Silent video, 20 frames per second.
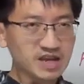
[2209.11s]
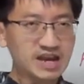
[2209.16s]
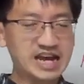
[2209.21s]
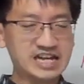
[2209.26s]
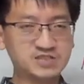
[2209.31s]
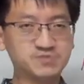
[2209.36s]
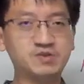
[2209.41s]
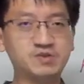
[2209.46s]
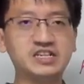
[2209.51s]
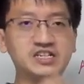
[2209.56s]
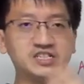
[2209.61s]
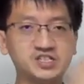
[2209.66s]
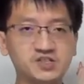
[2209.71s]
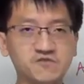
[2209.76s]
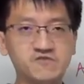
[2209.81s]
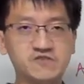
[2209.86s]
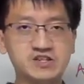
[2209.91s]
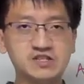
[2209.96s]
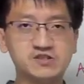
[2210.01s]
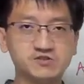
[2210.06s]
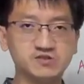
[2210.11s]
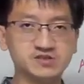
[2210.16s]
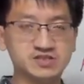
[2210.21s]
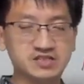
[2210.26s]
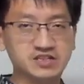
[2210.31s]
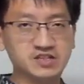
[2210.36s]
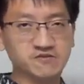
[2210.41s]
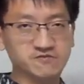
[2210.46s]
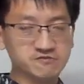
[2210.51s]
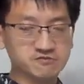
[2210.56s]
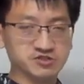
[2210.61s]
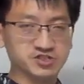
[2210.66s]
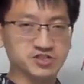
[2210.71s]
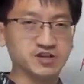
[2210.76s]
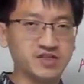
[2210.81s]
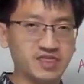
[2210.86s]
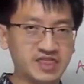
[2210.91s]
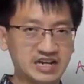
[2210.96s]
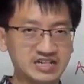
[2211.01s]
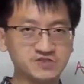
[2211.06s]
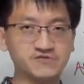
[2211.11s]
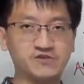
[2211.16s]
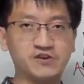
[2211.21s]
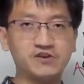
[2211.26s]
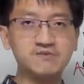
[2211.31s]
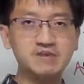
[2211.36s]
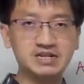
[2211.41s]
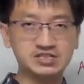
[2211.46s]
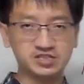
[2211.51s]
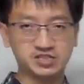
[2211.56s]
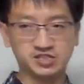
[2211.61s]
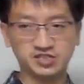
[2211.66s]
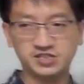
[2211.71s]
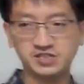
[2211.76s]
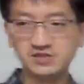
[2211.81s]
explanation videos in the future. Thank you very much.